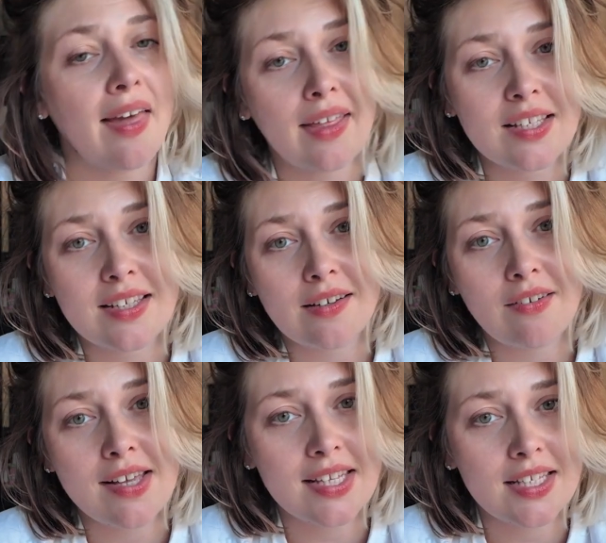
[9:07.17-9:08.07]
I think so.
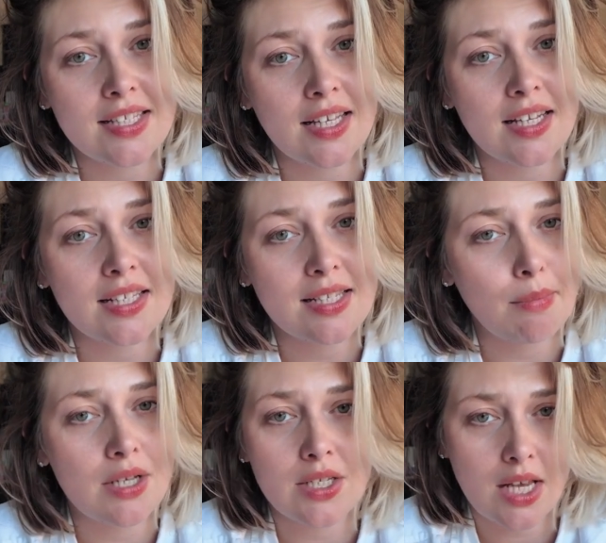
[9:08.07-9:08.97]
I think it's like
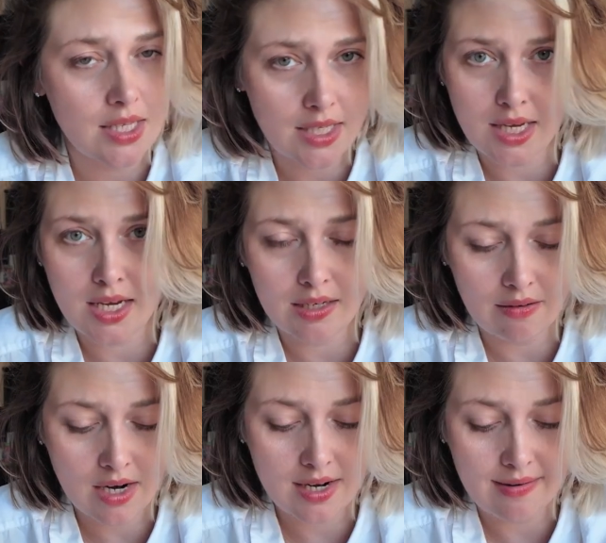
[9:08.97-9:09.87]
somebody just has to say it,
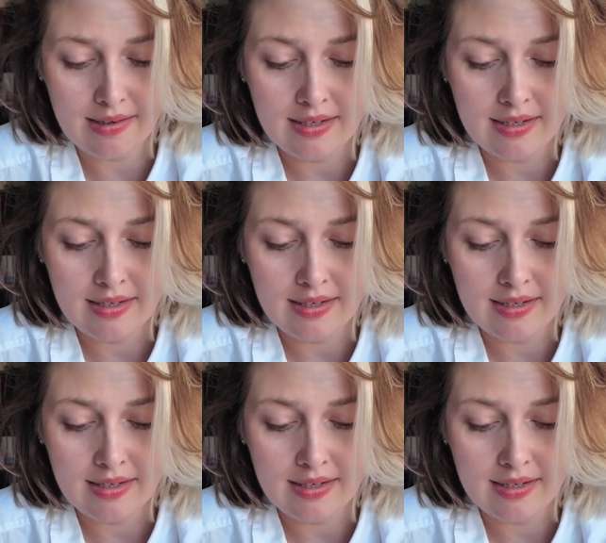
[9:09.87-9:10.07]
right?